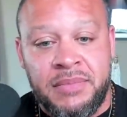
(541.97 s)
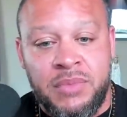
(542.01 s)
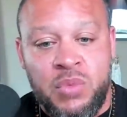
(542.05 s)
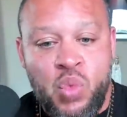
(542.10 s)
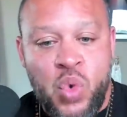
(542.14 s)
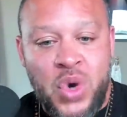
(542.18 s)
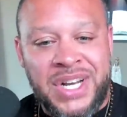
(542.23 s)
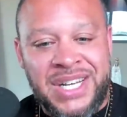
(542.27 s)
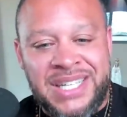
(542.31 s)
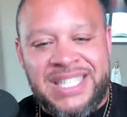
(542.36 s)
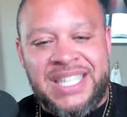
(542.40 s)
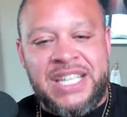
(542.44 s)

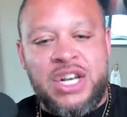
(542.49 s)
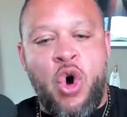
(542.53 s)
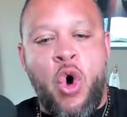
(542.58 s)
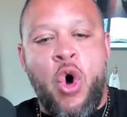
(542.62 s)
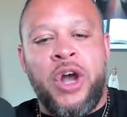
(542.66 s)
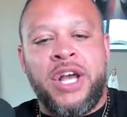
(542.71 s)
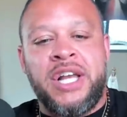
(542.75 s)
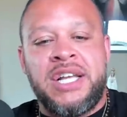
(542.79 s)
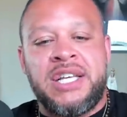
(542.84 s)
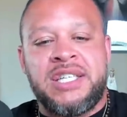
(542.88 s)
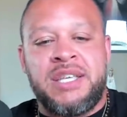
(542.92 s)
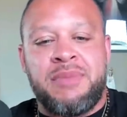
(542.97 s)
What is an
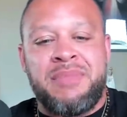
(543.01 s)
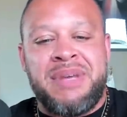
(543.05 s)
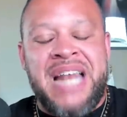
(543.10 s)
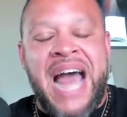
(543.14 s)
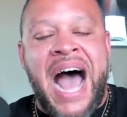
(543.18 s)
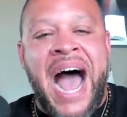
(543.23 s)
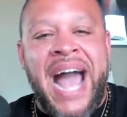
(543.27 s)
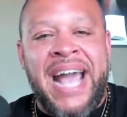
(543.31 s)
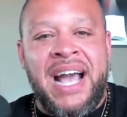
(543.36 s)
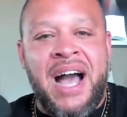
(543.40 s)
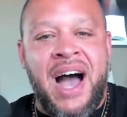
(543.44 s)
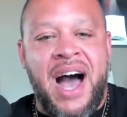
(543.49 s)
organism? An
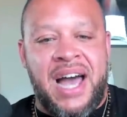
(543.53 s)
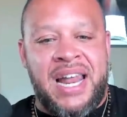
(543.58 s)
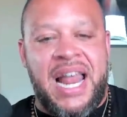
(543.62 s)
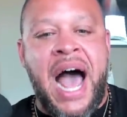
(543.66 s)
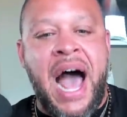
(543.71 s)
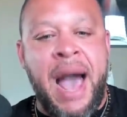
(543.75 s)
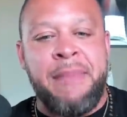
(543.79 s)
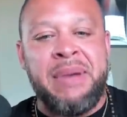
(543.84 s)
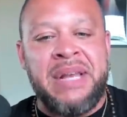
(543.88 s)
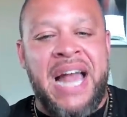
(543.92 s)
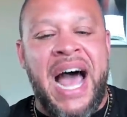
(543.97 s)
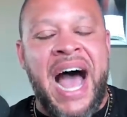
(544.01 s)
icon.
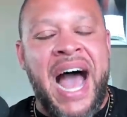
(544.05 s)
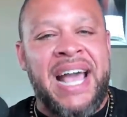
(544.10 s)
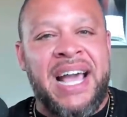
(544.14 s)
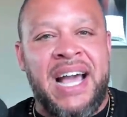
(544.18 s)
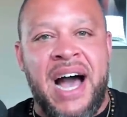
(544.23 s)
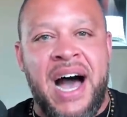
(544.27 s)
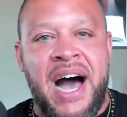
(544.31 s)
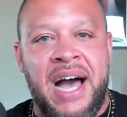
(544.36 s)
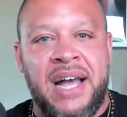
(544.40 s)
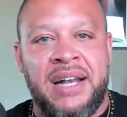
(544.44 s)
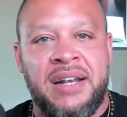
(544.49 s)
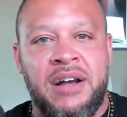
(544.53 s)
I'm an
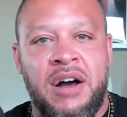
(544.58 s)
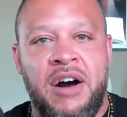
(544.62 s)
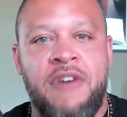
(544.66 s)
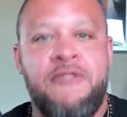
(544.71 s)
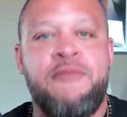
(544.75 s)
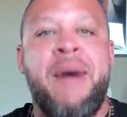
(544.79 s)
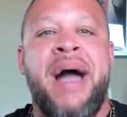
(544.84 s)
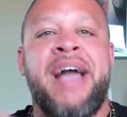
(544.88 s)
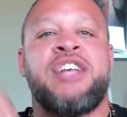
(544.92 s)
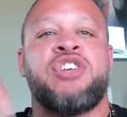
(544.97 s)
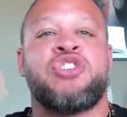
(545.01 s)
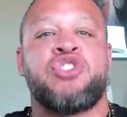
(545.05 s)
icon of
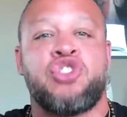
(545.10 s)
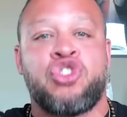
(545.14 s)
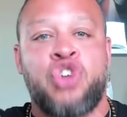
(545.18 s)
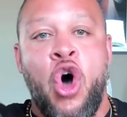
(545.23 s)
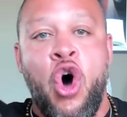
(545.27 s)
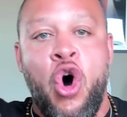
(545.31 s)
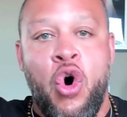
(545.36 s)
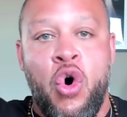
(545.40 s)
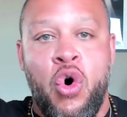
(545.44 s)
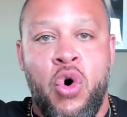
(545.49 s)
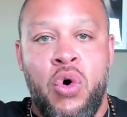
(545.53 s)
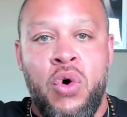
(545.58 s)
my
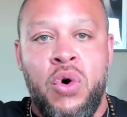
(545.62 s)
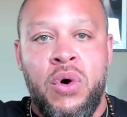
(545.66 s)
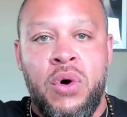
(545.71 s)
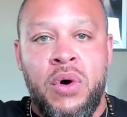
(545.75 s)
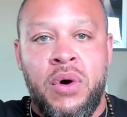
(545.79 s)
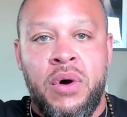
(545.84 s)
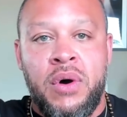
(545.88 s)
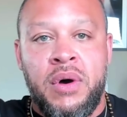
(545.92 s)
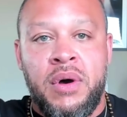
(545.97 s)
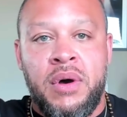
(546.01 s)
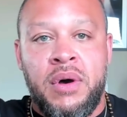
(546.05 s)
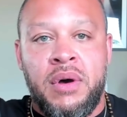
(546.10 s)
soul,
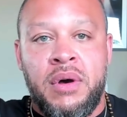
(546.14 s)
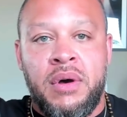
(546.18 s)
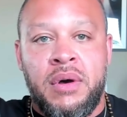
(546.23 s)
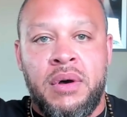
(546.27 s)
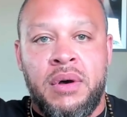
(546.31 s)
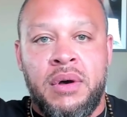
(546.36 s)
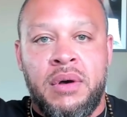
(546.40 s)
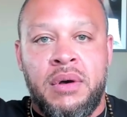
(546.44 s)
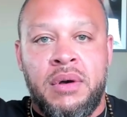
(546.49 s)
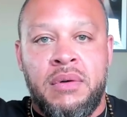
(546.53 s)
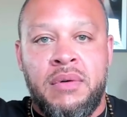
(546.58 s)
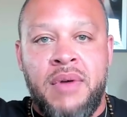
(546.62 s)

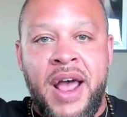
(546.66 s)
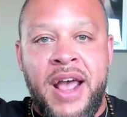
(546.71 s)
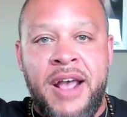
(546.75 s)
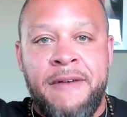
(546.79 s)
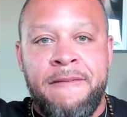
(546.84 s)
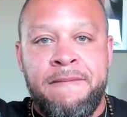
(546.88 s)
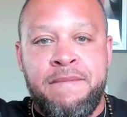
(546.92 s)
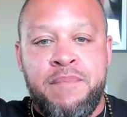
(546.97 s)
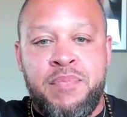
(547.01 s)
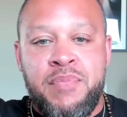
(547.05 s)
right?